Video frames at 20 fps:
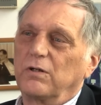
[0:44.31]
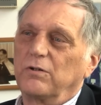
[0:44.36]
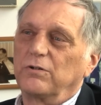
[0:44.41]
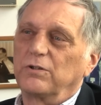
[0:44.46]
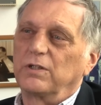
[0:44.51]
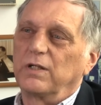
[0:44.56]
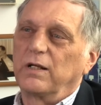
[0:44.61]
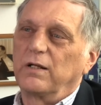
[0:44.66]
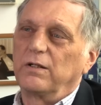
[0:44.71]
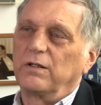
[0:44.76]

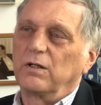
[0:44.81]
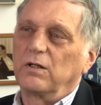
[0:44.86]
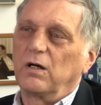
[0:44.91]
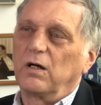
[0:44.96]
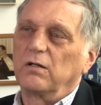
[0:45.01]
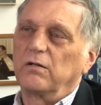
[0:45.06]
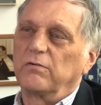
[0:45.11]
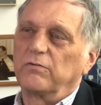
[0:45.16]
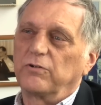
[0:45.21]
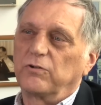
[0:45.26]
understanding the
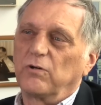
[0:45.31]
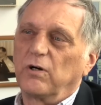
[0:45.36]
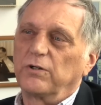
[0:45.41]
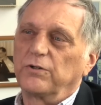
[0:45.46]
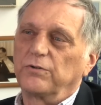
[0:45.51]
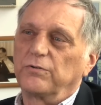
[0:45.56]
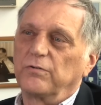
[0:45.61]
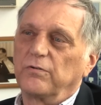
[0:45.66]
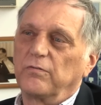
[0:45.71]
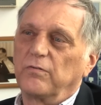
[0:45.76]
cognitive
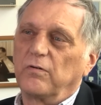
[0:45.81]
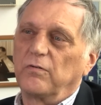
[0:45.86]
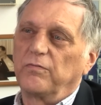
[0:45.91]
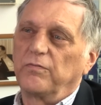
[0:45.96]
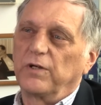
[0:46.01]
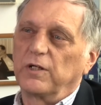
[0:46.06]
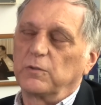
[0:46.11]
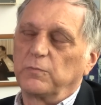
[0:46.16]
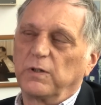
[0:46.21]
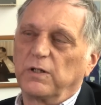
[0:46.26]
structure of
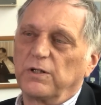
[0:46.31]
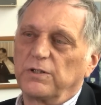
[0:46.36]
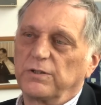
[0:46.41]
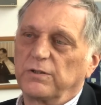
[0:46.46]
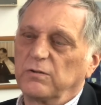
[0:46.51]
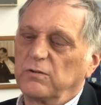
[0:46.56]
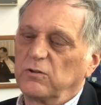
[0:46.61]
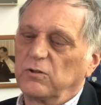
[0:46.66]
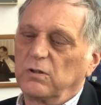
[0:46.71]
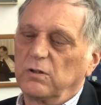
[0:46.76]
things,
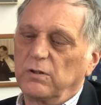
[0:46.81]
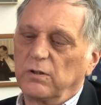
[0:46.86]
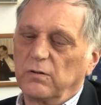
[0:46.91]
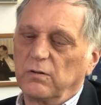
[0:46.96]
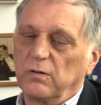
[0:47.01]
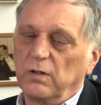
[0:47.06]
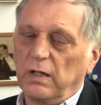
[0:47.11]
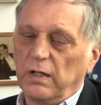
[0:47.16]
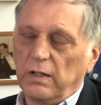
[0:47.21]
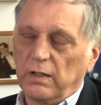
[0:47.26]
because you
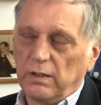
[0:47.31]
can